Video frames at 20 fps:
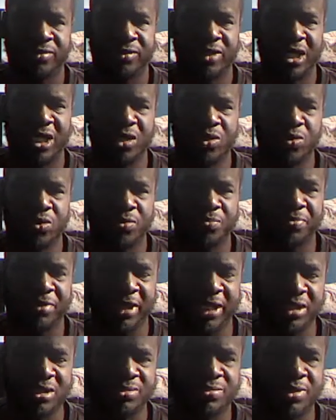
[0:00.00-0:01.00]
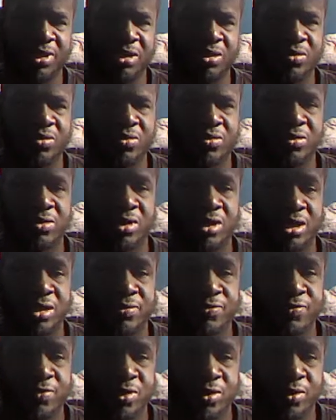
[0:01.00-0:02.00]
equal placement and
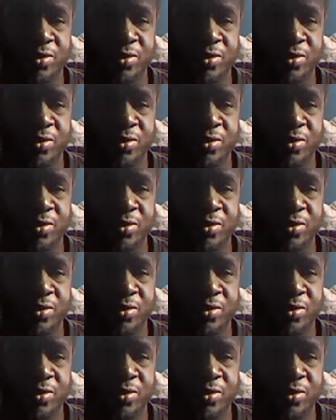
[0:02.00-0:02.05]
for